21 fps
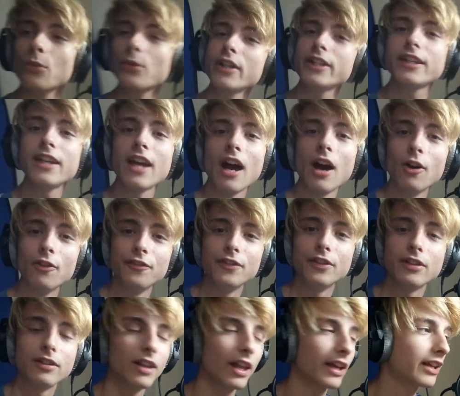WikiHow
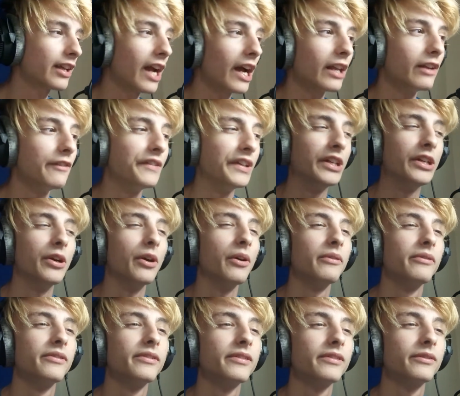like kind of video